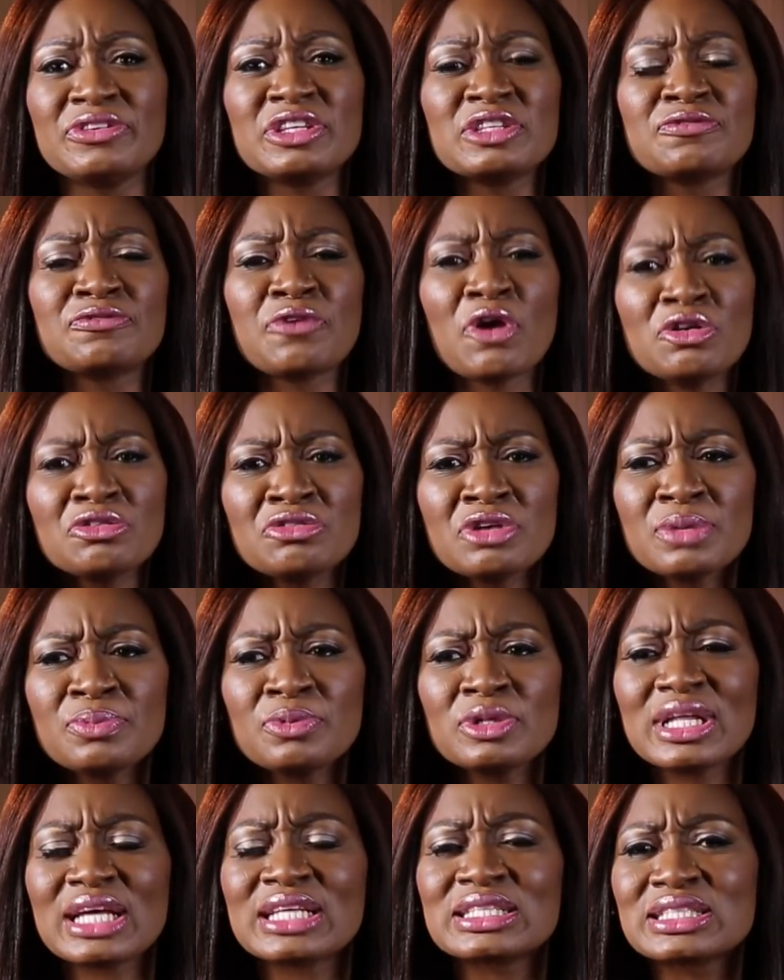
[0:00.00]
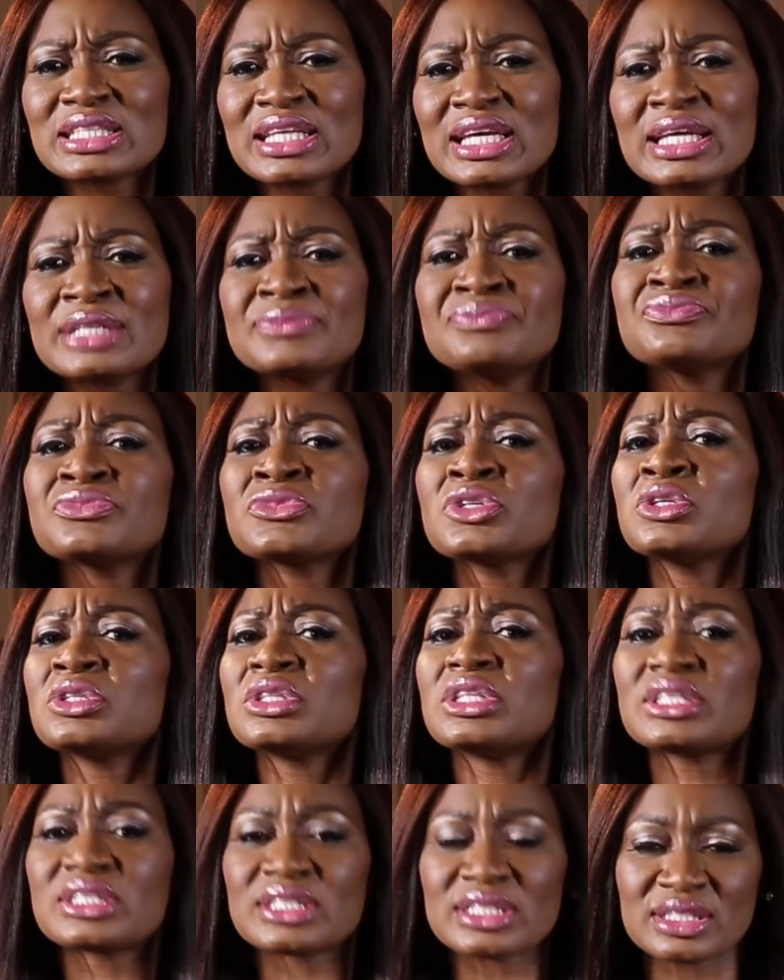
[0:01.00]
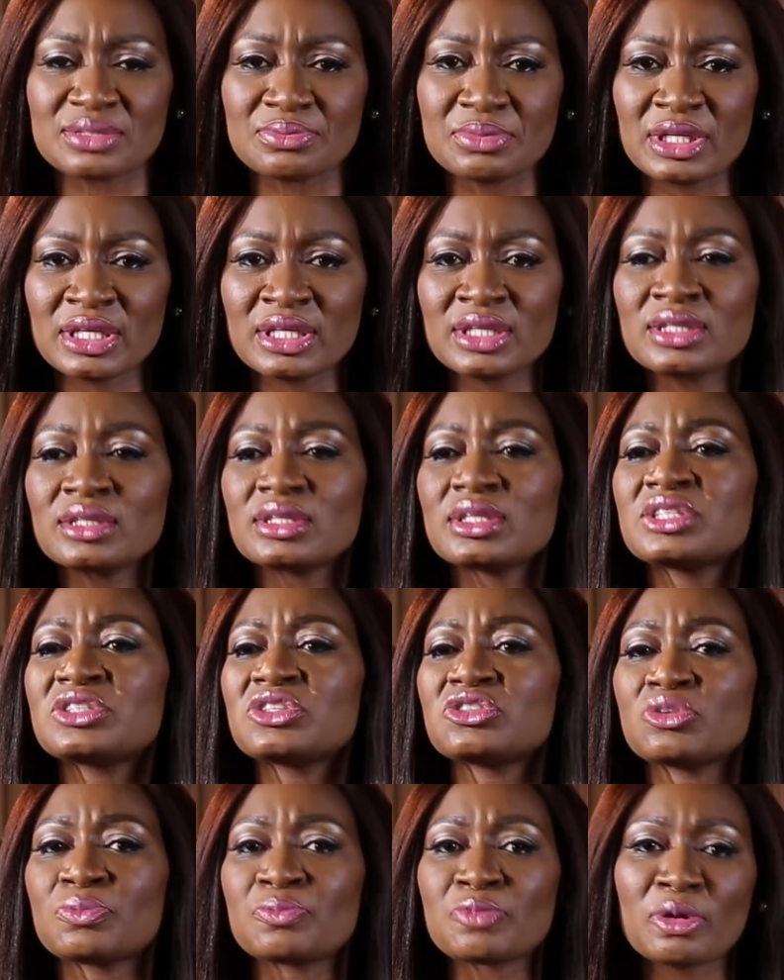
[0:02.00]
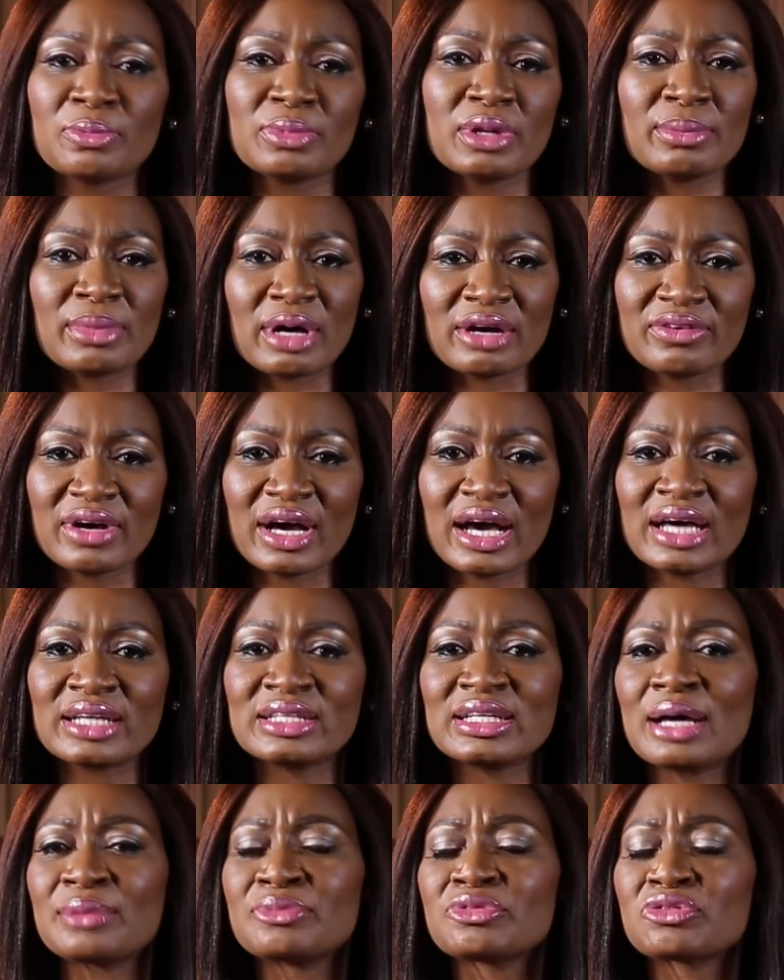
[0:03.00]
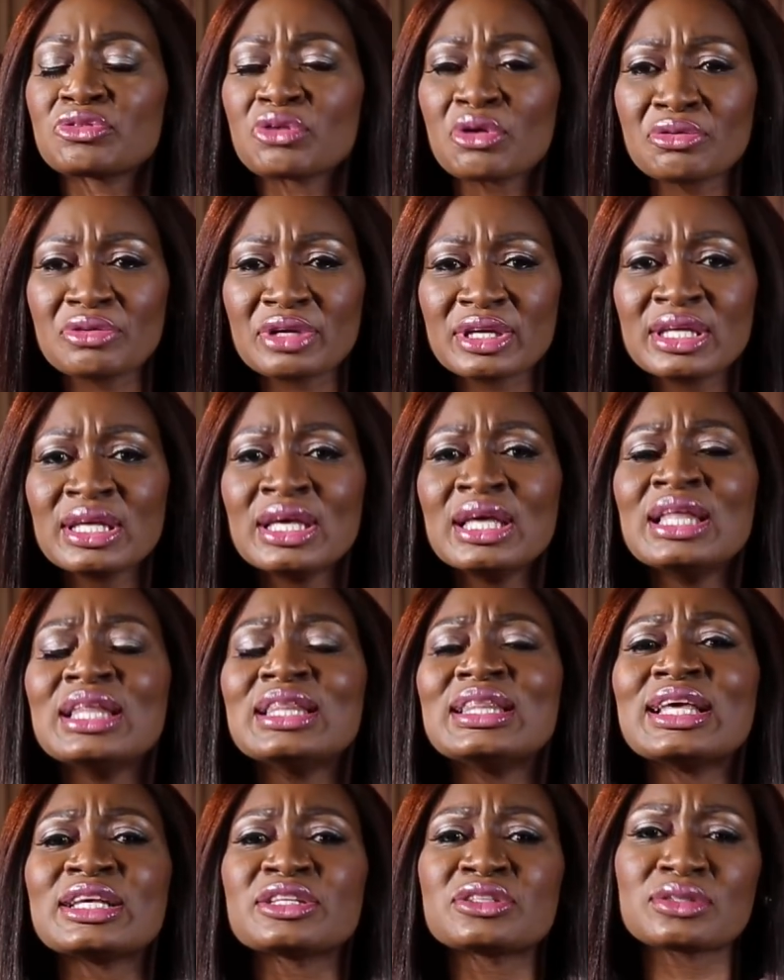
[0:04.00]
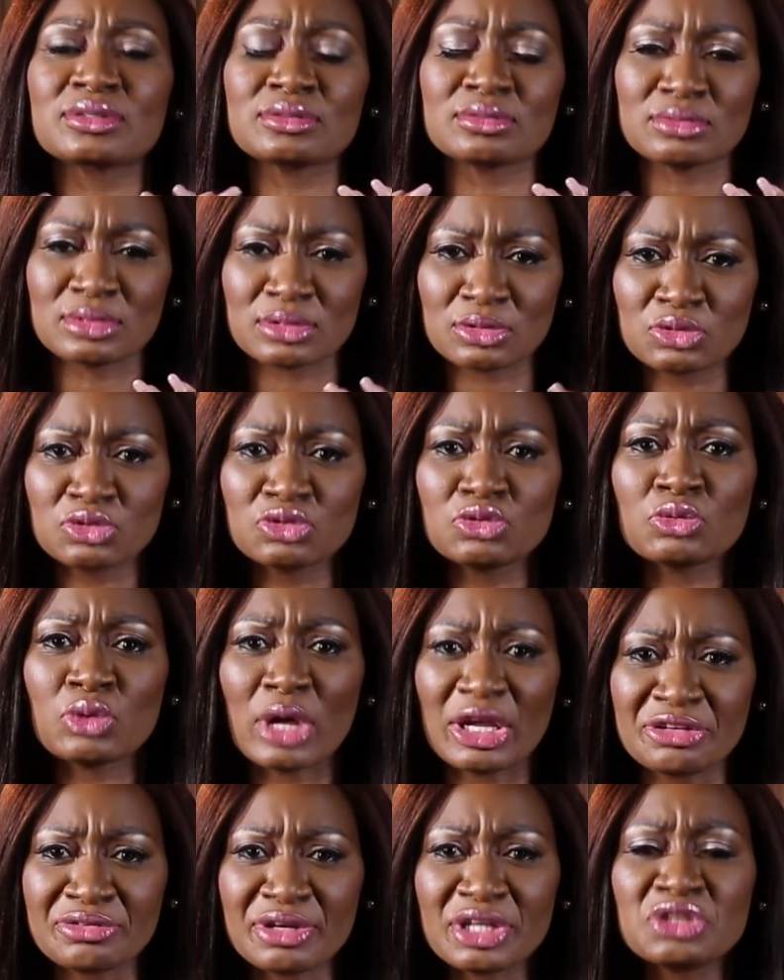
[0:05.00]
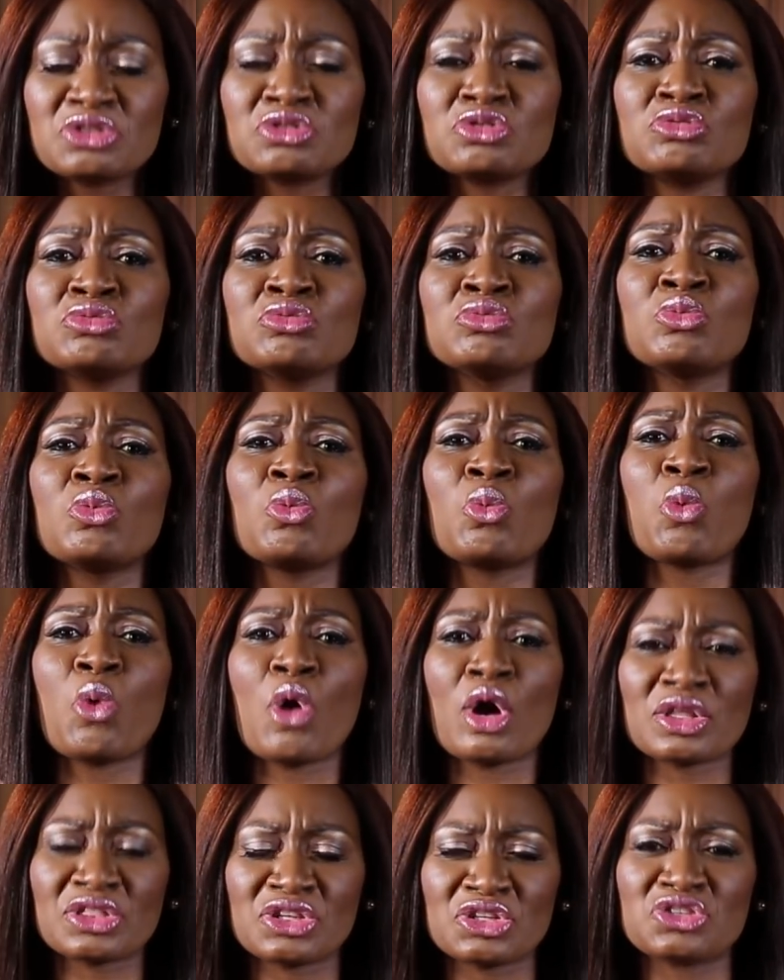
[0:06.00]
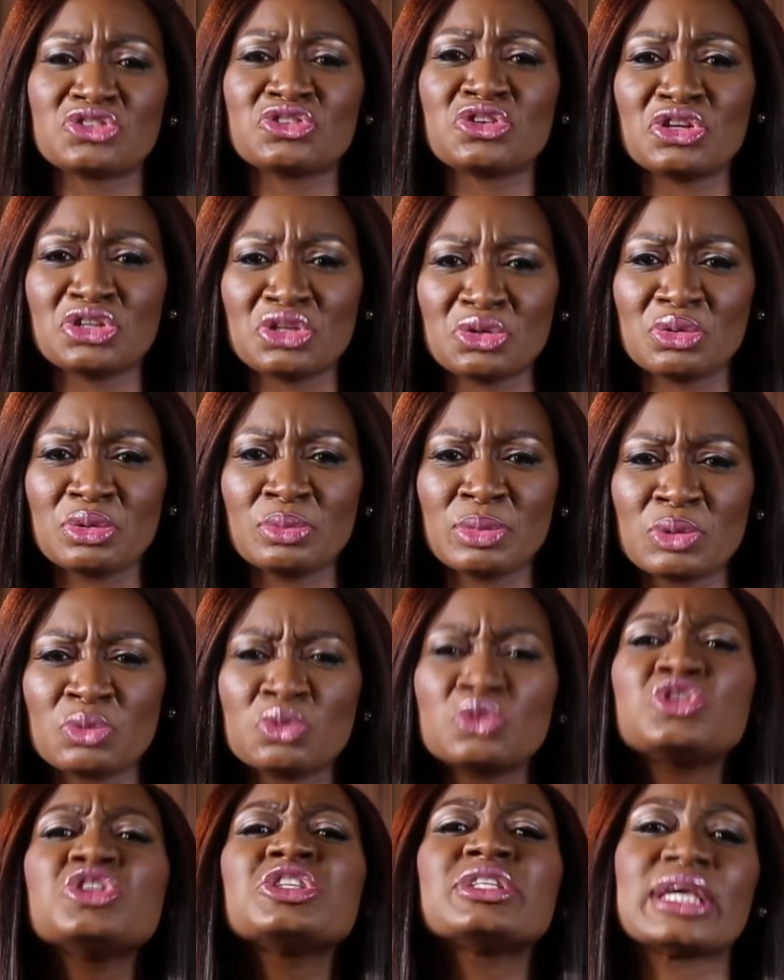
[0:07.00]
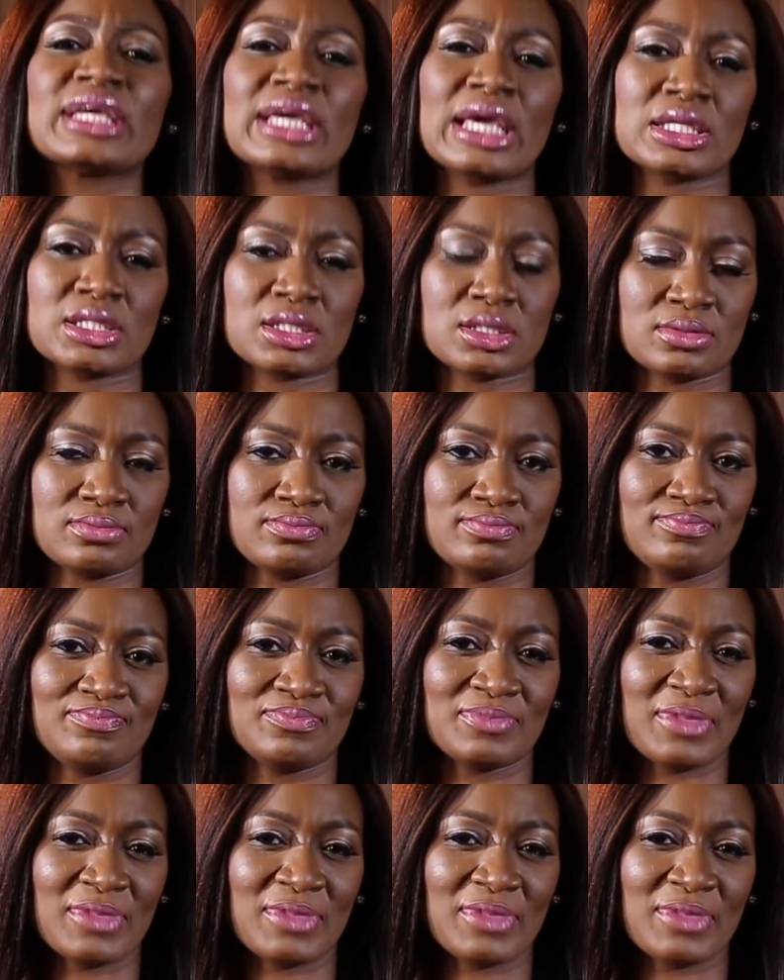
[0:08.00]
If he's vulnerable and saying, this is me, this is the problem I've had, I'm sorry, are you ready to walk this journey with me? Would you say yes?